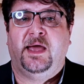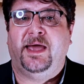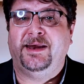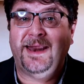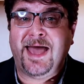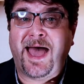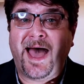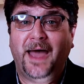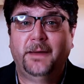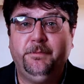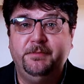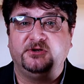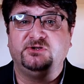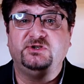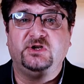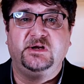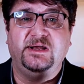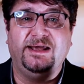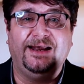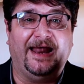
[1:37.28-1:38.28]
A
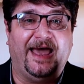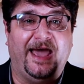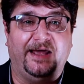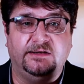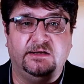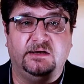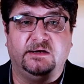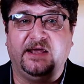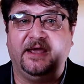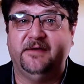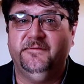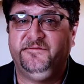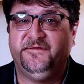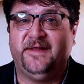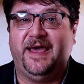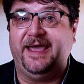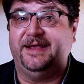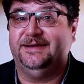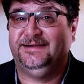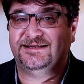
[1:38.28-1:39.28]
hypersonic glider can
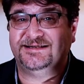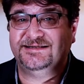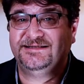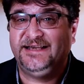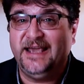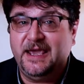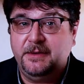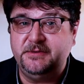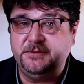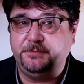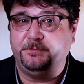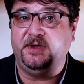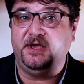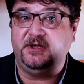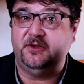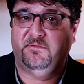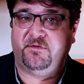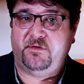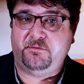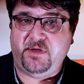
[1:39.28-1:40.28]
fly at the same
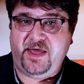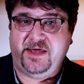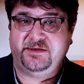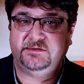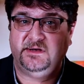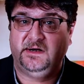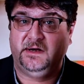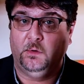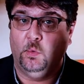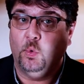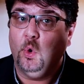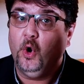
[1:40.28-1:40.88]
speed of a re-entering